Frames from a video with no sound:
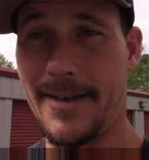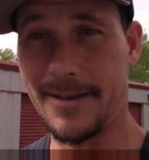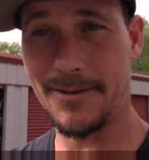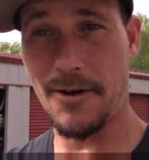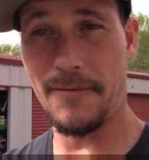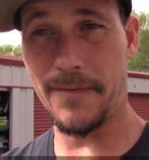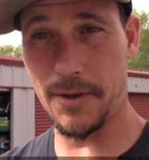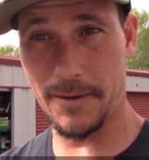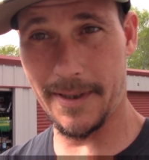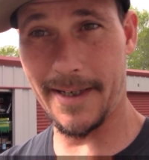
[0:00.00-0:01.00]
there's no
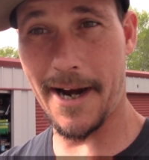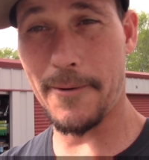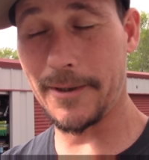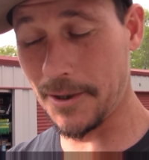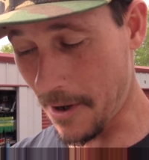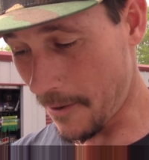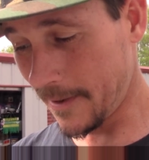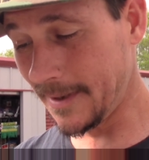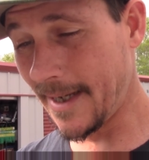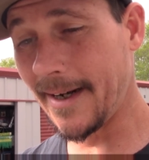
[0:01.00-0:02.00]
food in there when you go
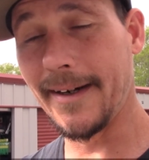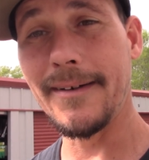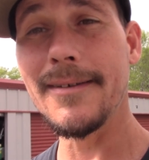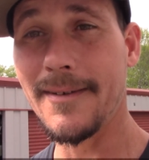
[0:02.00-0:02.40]
in there,